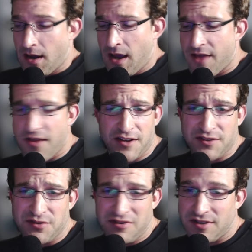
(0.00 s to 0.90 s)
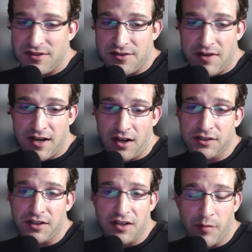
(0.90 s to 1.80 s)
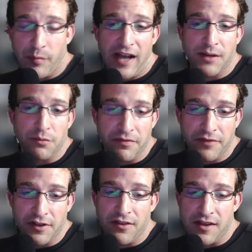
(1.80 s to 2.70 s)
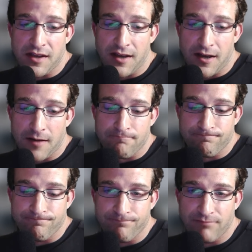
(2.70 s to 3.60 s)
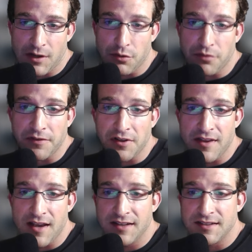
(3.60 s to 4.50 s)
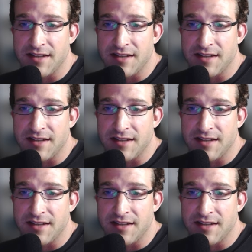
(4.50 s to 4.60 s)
And then as soon as it's the right color, come back and we'll fill in the access